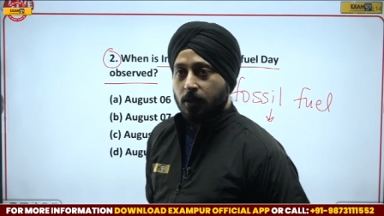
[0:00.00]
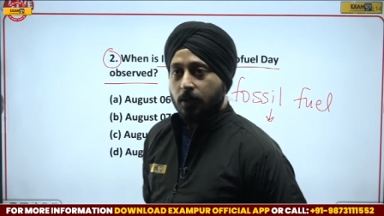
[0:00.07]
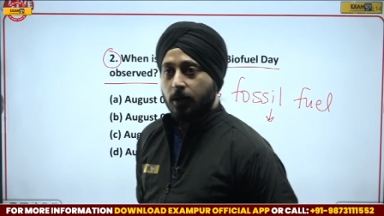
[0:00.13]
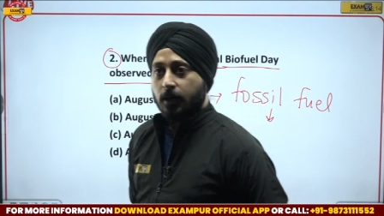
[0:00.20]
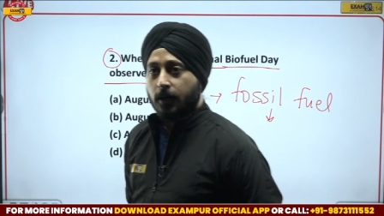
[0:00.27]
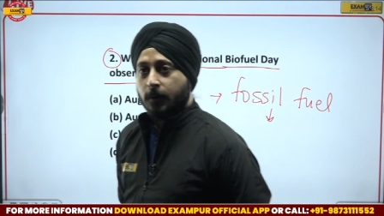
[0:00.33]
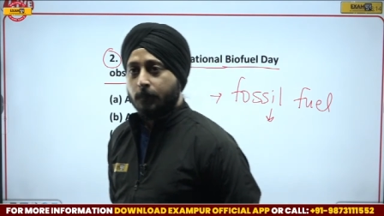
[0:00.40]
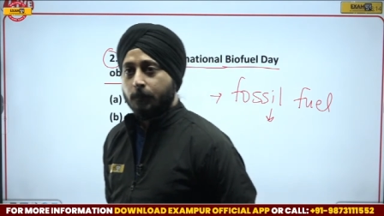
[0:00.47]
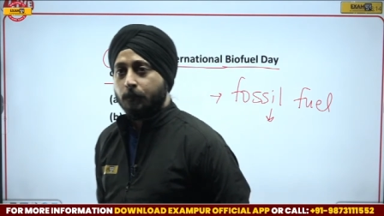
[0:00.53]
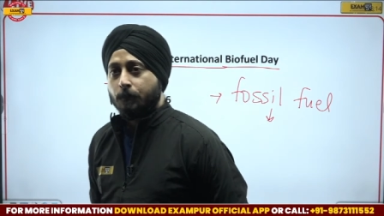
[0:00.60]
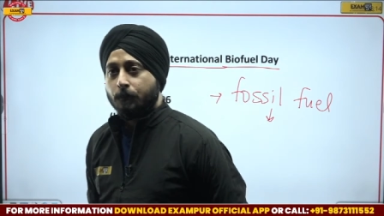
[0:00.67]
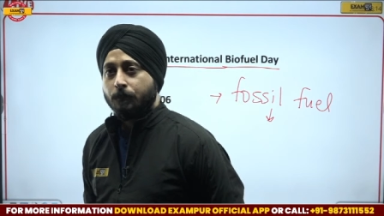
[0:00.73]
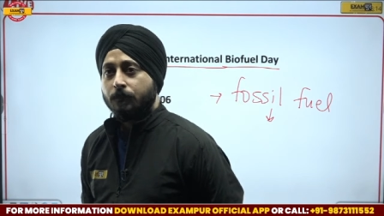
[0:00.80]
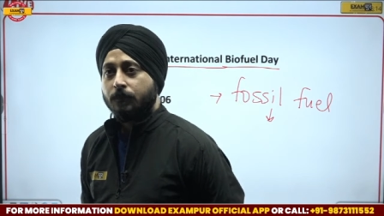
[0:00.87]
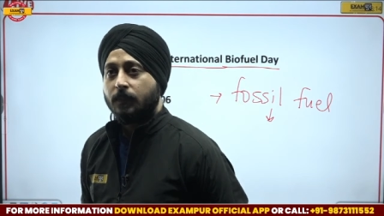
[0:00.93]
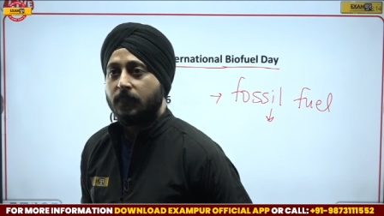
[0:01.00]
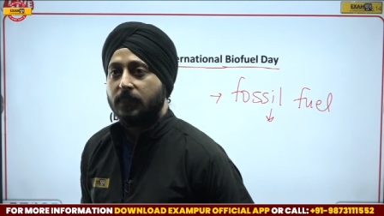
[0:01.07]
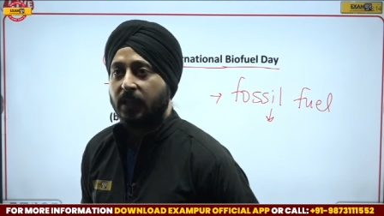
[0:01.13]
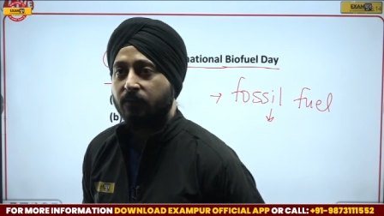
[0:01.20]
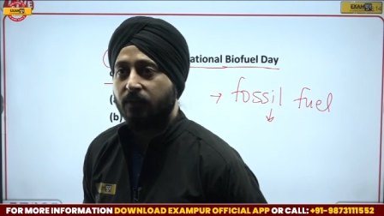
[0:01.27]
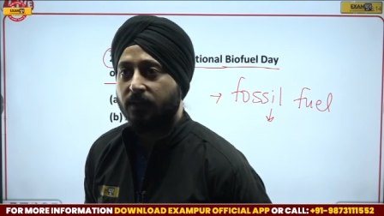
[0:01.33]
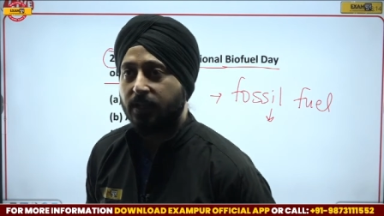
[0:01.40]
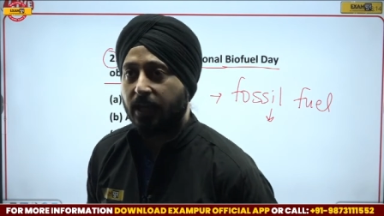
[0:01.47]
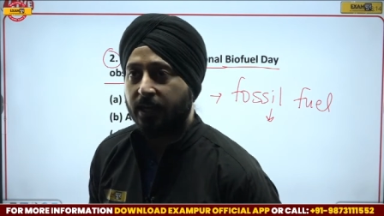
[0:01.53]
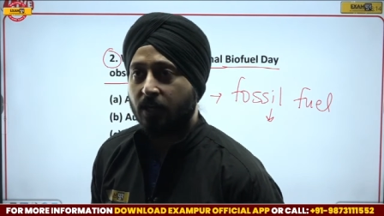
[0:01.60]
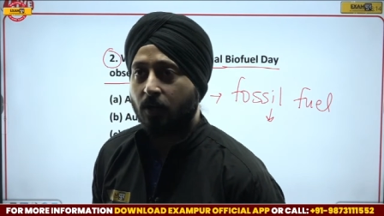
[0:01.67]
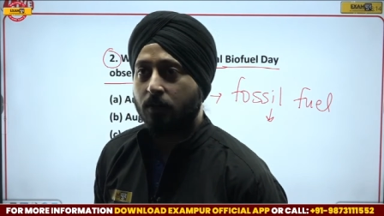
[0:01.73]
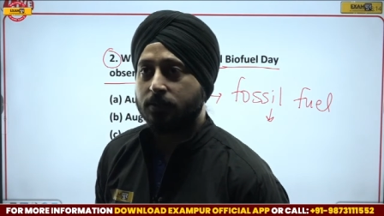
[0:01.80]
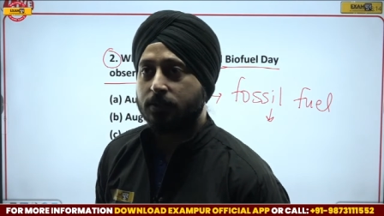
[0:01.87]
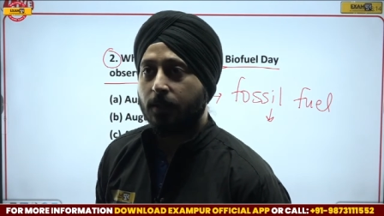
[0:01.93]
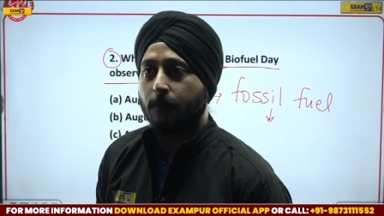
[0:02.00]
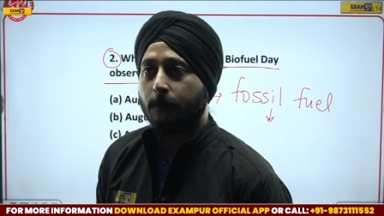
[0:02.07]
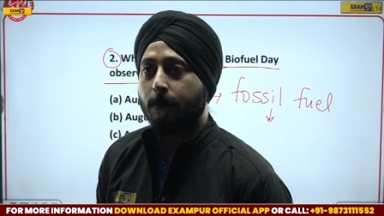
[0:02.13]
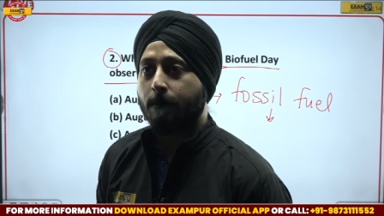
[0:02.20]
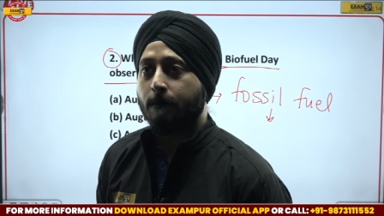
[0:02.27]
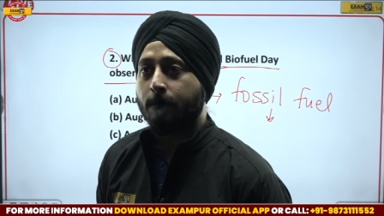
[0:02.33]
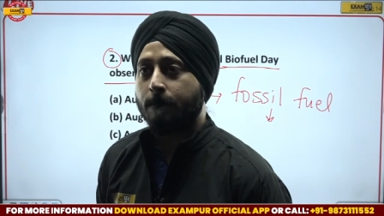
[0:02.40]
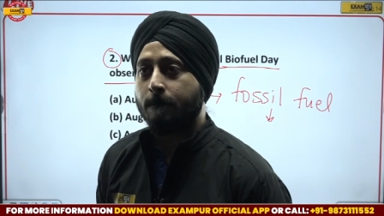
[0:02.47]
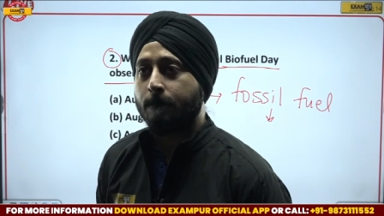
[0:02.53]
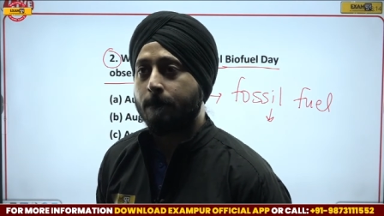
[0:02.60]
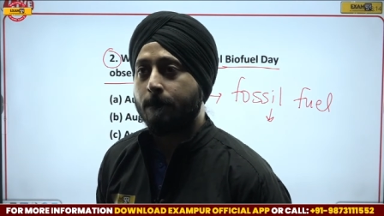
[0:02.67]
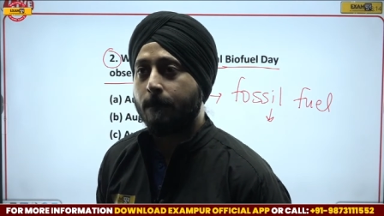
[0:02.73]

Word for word: um, when we are dana also. Hmm.